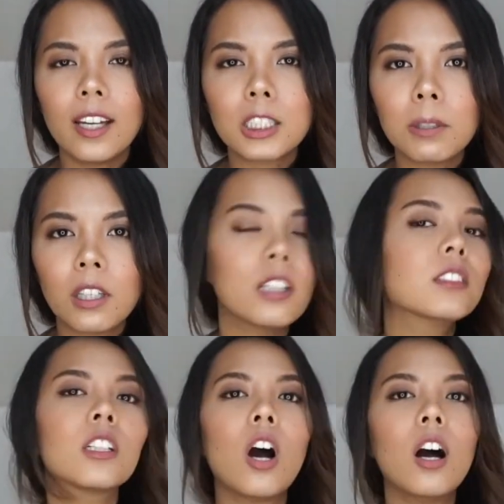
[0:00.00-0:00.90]
It's
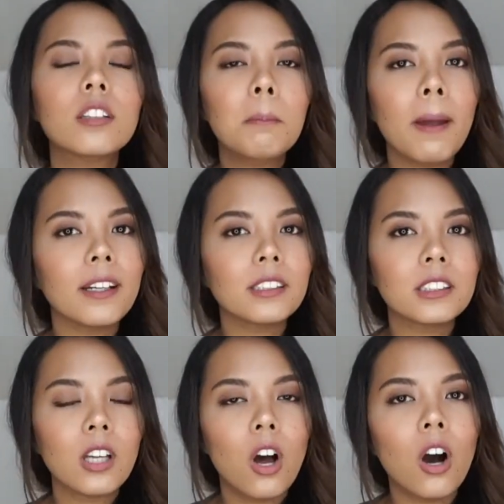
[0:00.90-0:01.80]
because it all
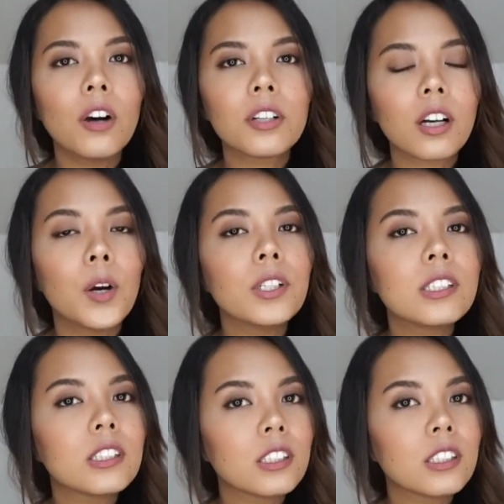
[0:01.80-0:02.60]
depends on the current